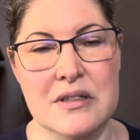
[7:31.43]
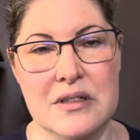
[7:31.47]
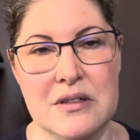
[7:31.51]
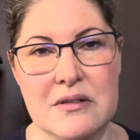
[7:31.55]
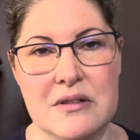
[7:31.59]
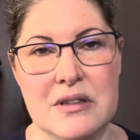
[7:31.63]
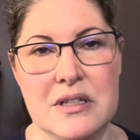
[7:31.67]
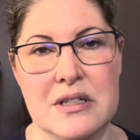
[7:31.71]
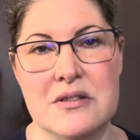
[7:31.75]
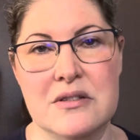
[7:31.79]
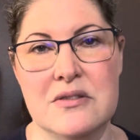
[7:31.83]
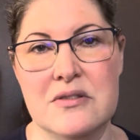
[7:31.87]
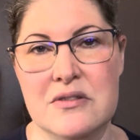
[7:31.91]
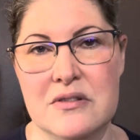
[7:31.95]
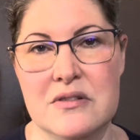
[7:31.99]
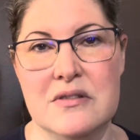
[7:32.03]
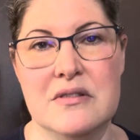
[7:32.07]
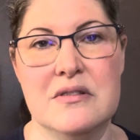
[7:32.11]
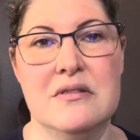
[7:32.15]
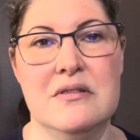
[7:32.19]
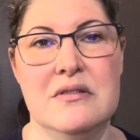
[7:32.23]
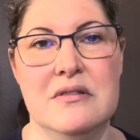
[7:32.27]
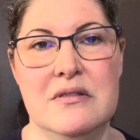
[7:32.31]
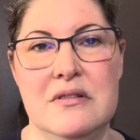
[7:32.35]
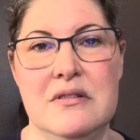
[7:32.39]
that's just,
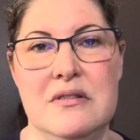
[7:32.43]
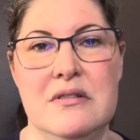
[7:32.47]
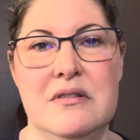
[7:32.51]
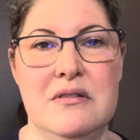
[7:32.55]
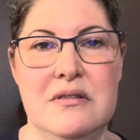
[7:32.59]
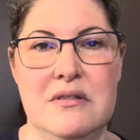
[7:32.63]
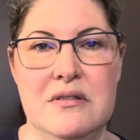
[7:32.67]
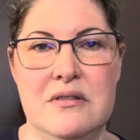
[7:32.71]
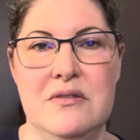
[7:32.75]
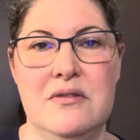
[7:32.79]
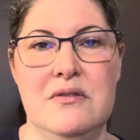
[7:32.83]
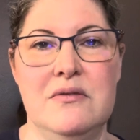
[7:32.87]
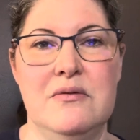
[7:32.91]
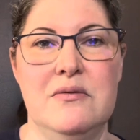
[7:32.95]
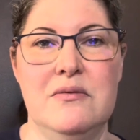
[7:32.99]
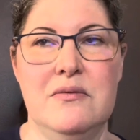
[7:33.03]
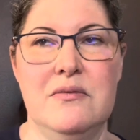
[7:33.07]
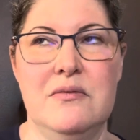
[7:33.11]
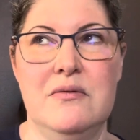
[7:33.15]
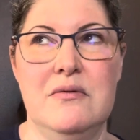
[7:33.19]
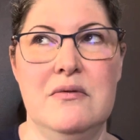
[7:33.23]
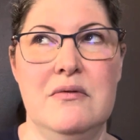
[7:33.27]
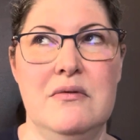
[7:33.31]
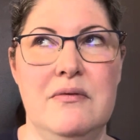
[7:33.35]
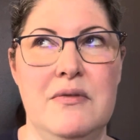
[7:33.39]

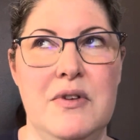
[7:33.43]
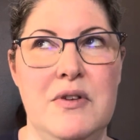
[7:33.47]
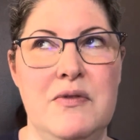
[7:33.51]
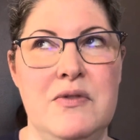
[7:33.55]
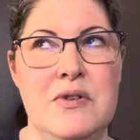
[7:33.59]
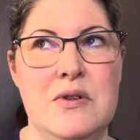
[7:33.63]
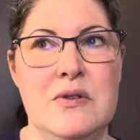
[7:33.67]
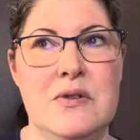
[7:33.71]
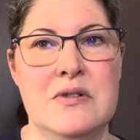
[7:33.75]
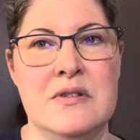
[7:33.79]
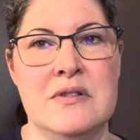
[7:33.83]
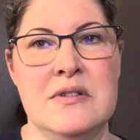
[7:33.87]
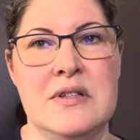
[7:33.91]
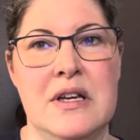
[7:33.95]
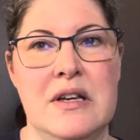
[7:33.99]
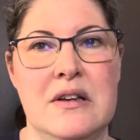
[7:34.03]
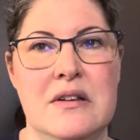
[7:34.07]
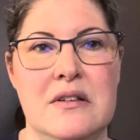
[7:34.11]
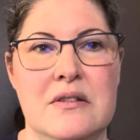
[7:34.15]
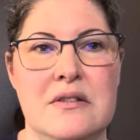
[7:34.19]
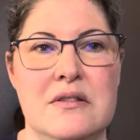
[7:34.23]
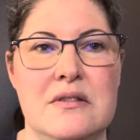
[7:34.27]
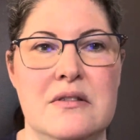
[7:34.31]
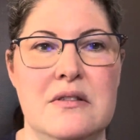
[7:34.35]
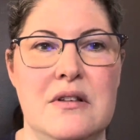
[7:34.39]
infusion
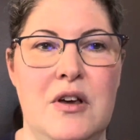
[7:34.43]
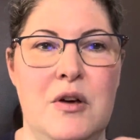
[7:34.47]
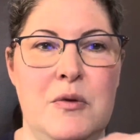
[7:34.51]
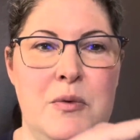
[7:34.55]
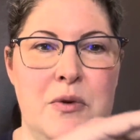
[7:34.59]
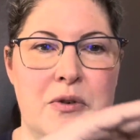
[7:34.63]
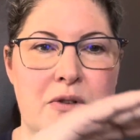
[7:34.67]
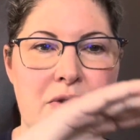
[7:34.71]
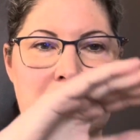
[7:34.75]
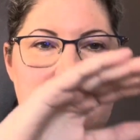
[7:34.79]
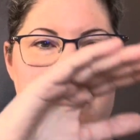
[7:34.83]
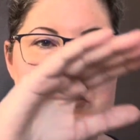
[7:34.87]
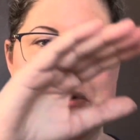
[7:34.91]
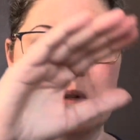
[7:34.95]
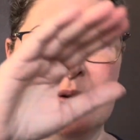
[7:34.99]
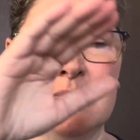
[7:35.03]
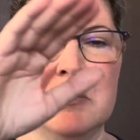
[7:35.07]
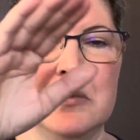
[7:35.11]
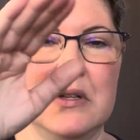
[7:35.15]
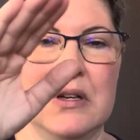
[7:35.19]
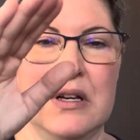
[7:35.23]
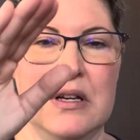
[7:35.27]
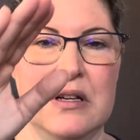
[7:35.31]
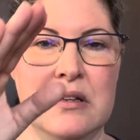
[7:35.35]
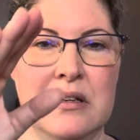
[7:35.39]
cycles help your symptoms
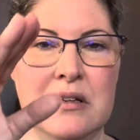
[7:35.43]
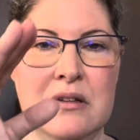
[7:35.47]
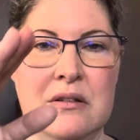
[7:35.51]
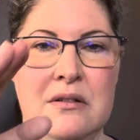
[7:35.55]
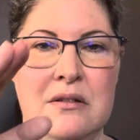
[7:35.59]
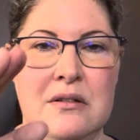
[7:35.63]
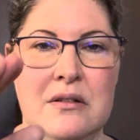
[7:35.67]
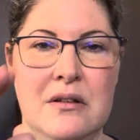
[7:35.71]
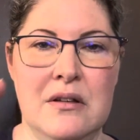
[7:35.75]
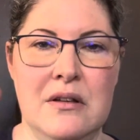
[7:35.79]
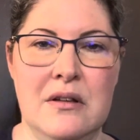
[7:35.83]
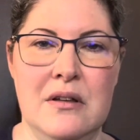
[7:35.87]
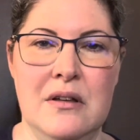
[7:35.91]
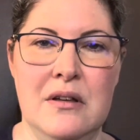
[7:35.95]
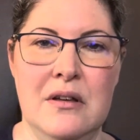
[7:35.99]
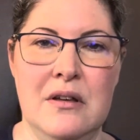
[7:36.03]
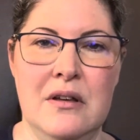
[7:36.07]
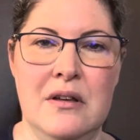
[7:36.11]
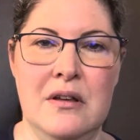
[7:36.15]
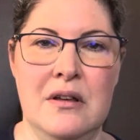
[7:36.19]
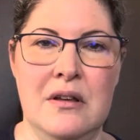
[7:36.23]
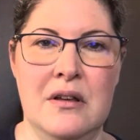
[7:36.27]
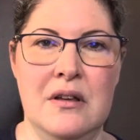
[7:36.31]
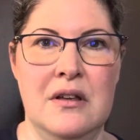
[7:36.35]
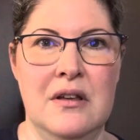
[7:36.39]
kind of
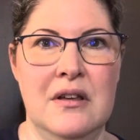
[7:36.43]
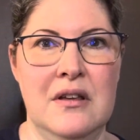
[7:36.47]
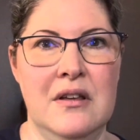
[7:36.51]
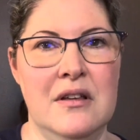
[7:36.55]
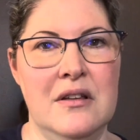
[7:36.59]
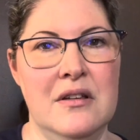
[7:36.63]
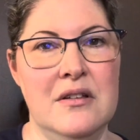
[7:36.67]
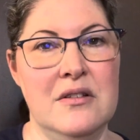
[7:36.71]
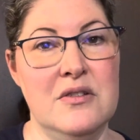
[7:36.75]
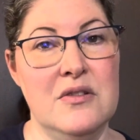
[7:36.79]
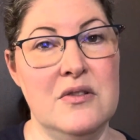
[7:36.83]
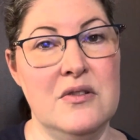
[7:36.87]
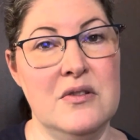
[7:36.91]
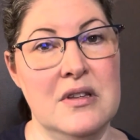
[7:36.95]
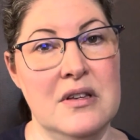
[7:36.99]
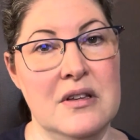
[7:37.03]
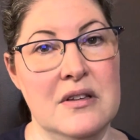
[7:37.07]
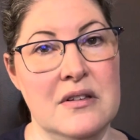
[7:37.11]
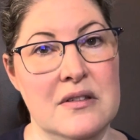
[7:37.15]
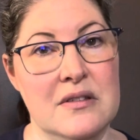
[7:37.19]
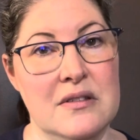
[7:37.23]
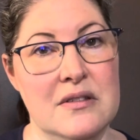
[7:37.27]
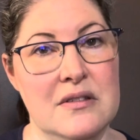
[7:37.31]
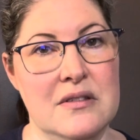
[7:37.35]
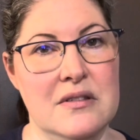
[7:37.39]
do
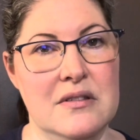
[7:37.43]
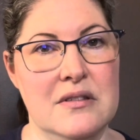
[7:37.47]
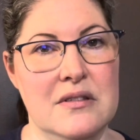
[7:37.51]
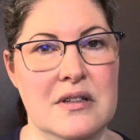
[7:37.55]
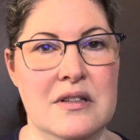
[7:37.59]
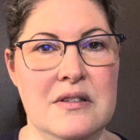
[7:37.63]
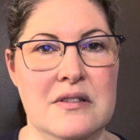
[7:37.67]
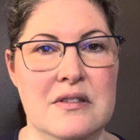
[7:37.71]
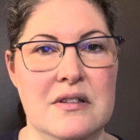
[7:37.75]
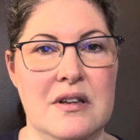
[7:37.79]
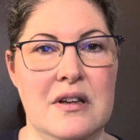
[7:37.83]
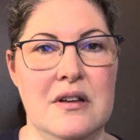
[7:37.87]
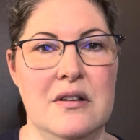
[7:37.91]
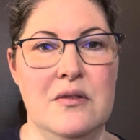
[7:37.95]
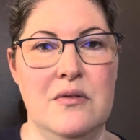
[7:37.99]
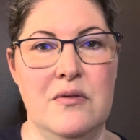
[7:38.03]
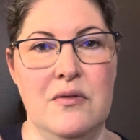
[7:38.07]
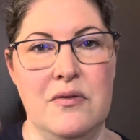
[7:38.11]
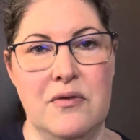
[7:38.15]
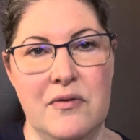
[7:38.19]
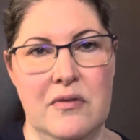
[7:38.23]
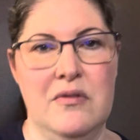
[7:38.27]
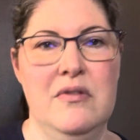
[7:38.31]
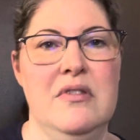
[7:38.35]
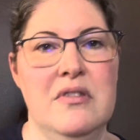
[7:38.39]
this instead of
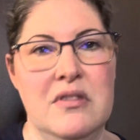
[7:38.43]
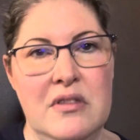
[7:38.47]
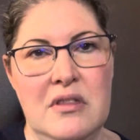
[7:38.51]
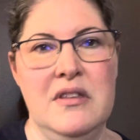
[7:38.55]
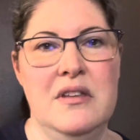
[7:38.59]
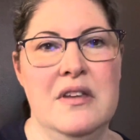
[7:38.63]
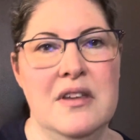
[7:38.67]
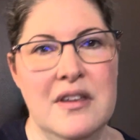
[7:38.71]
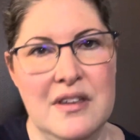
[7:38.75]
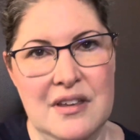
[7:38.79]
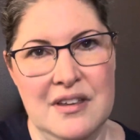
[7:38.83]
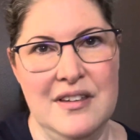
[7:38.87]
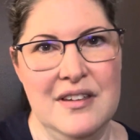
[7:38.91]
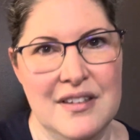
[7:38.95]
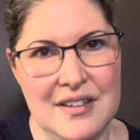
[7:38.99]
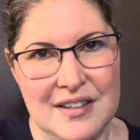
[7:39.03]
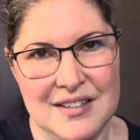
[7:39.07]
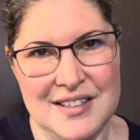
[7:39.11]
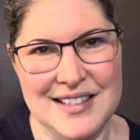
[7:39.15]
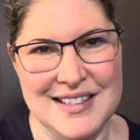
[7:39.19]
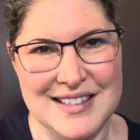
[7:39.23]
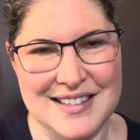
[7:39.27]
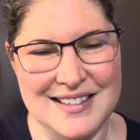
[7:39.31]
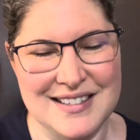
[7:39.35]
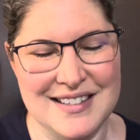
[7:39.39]

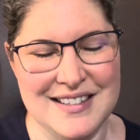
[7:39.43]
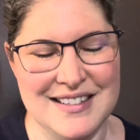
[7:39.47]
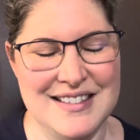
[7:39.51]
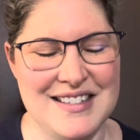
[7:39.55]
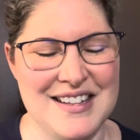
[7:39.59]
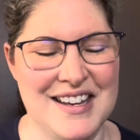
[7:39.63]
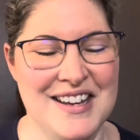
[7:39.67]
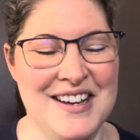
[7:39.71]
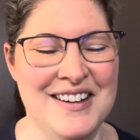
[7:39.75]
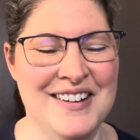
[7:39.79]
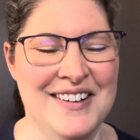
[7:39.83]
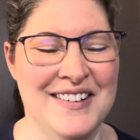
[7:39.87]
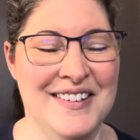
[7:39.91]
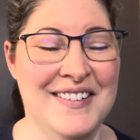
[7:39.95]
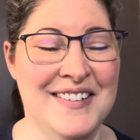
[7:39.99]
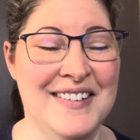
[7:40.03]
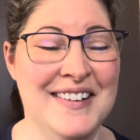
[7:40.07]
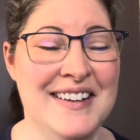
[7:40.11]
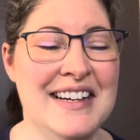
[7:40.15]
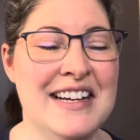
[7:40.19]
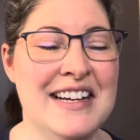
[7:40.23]
this. So